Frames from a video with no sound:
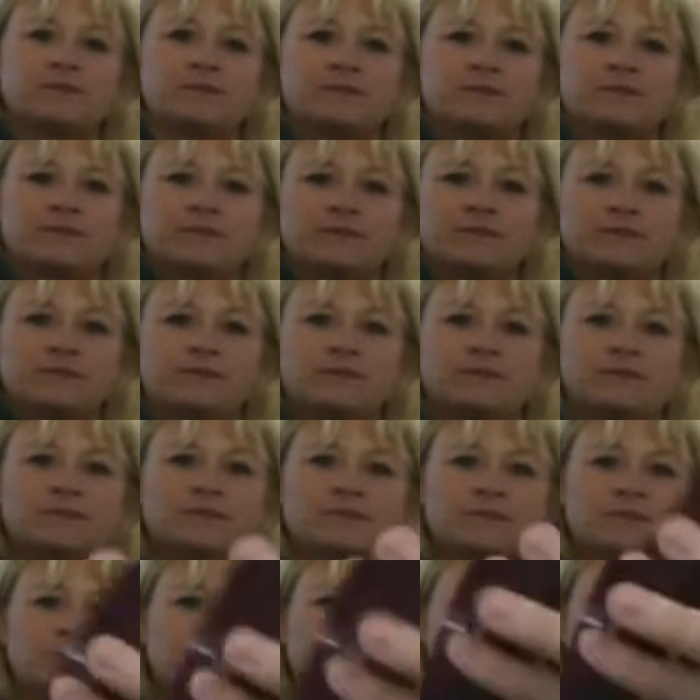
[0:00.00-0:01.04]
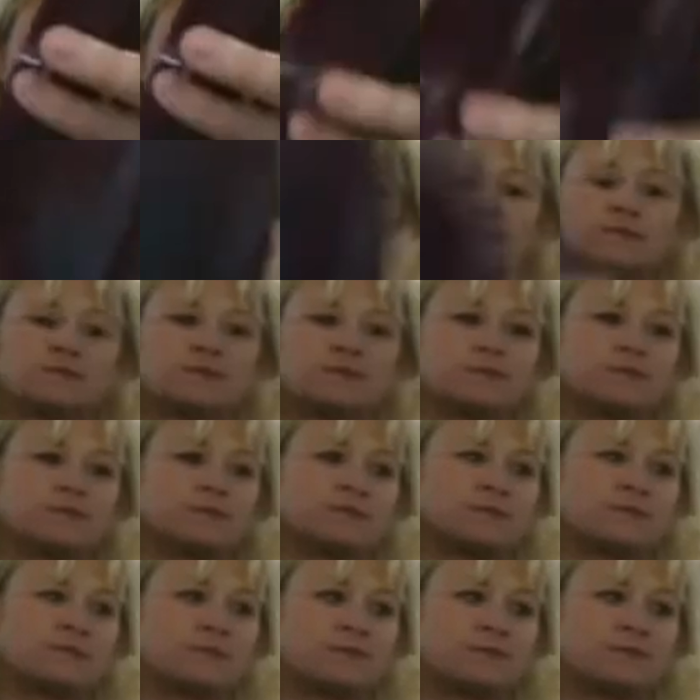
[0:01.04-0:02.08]

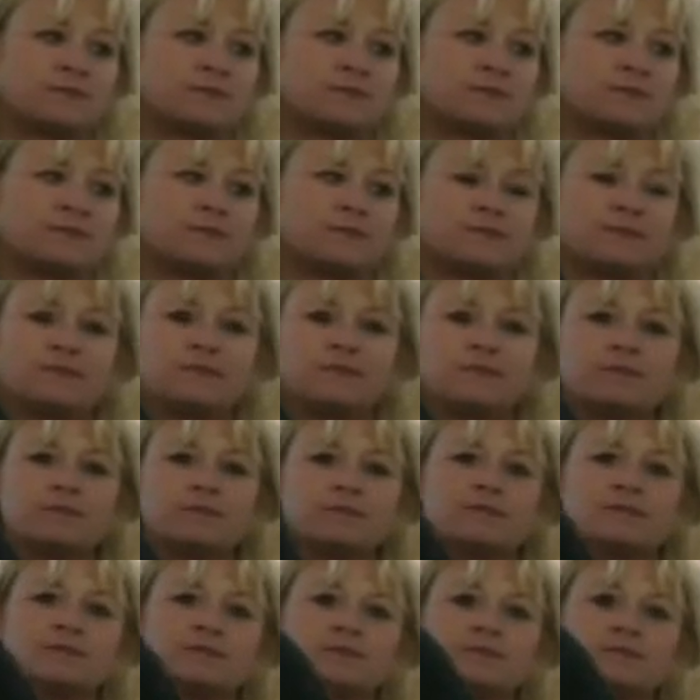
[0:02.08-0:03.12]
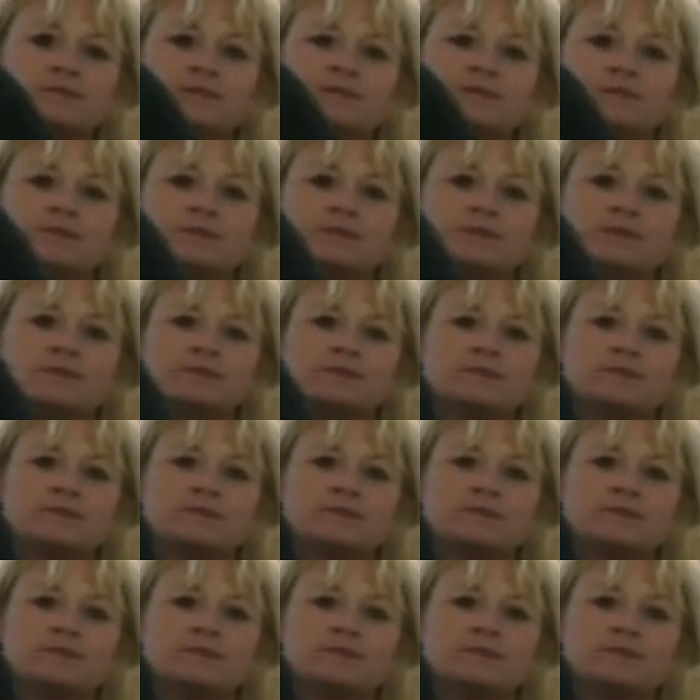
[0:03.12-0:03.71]
This person isn't speaking.